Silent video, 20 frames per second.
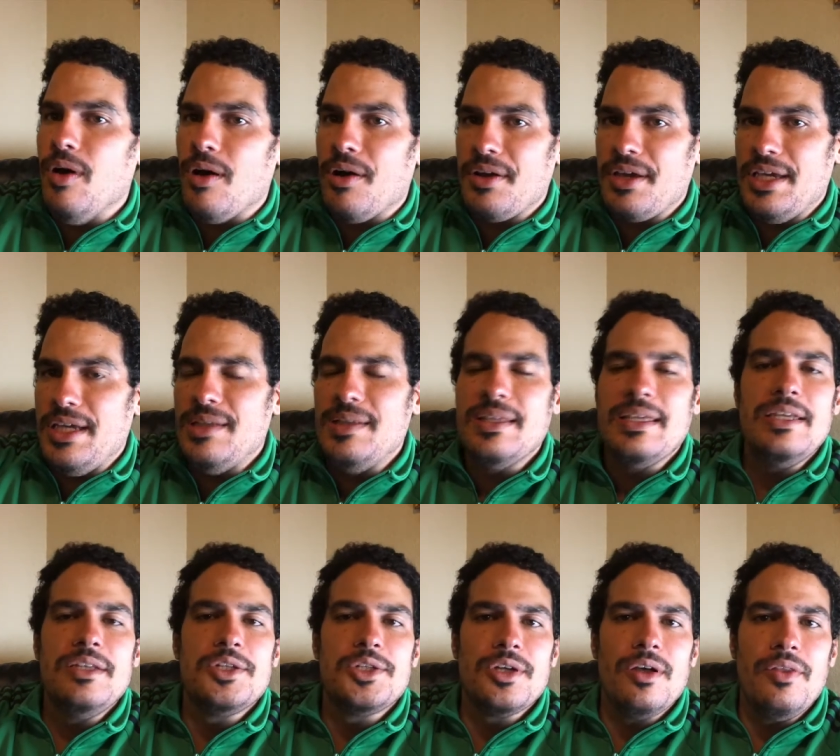are killing
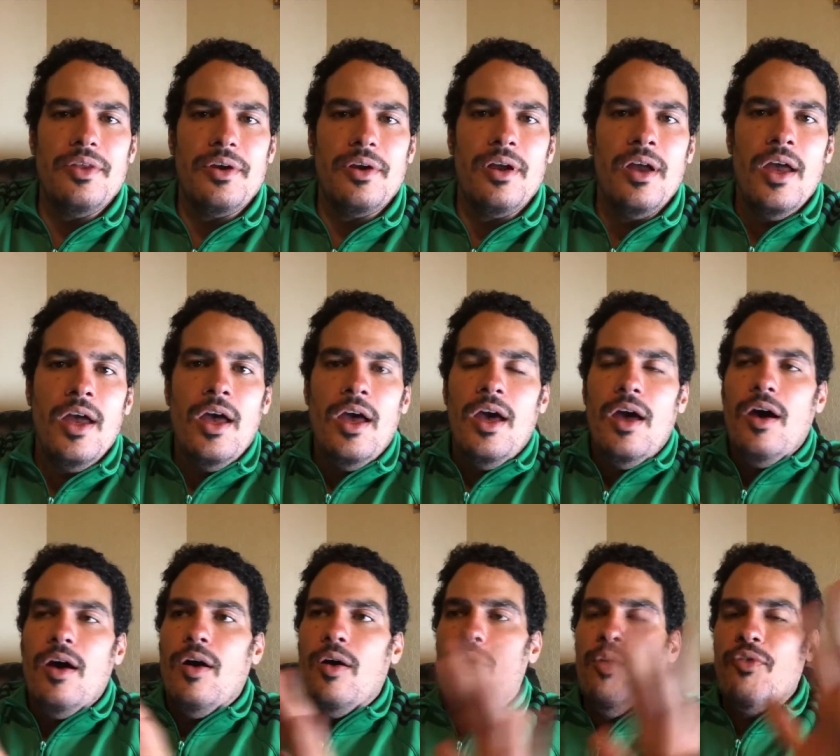each other
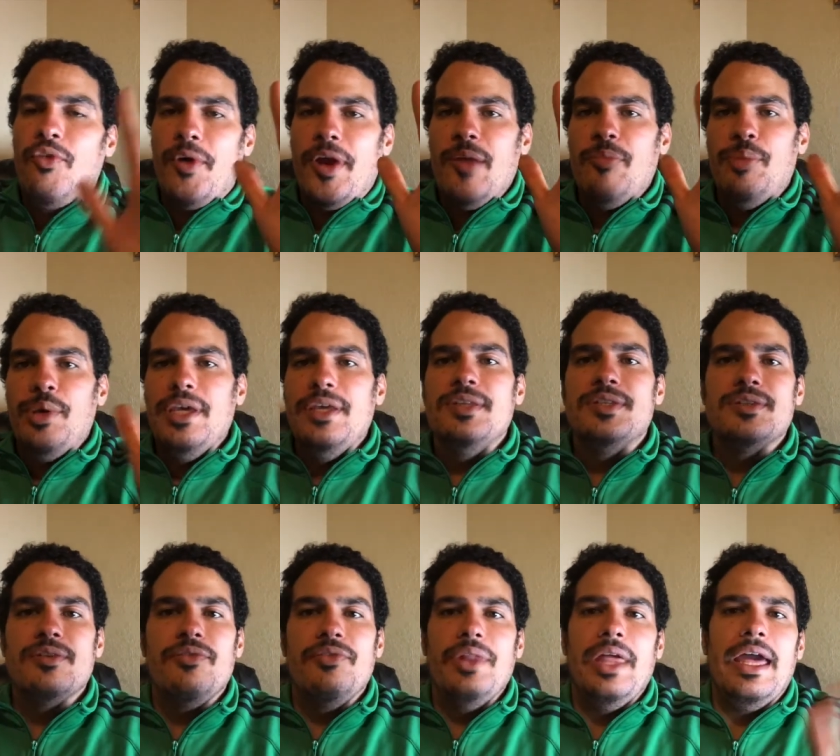over a piece
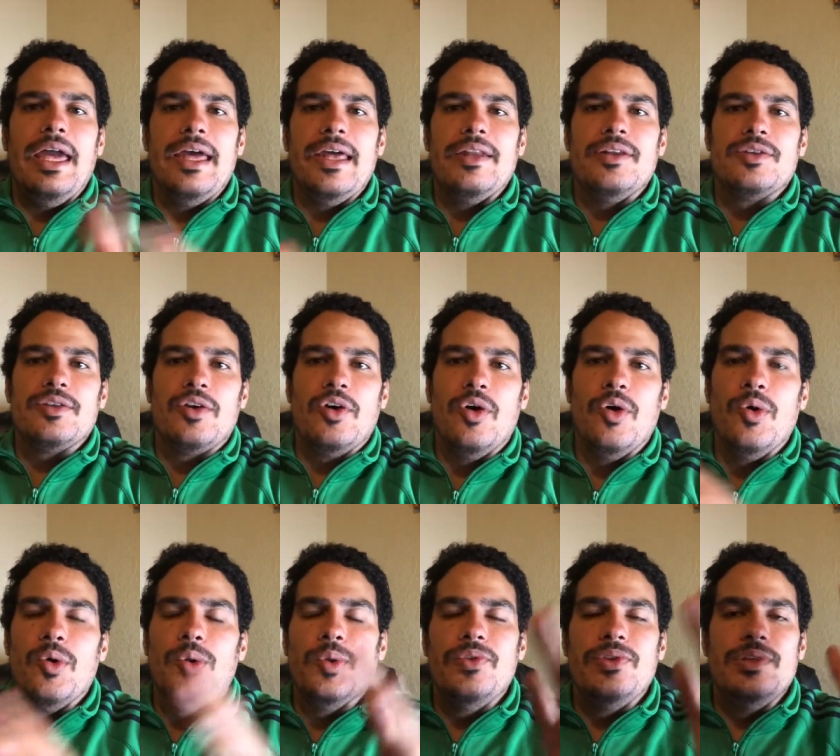of land
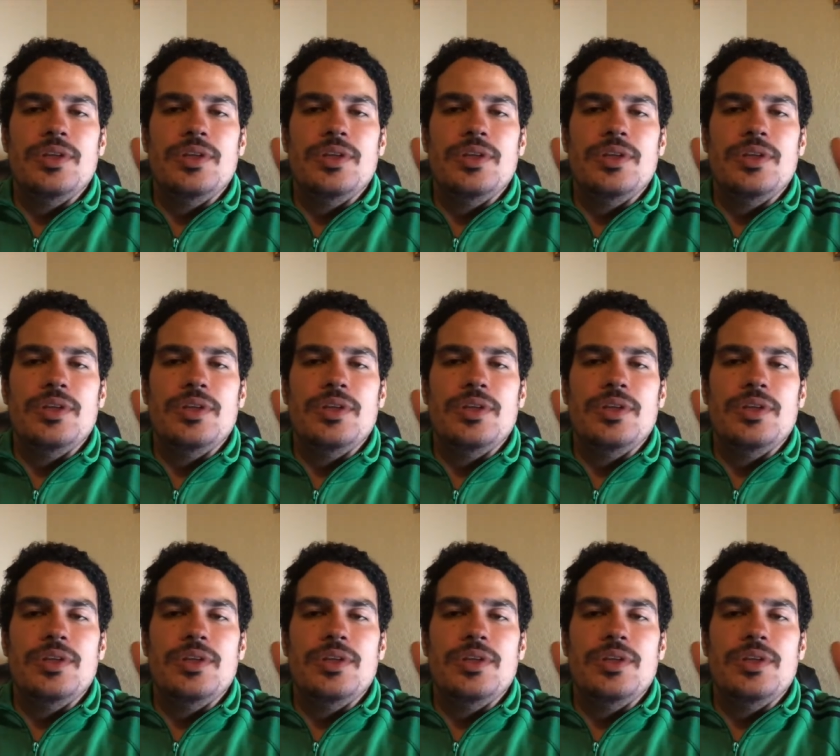called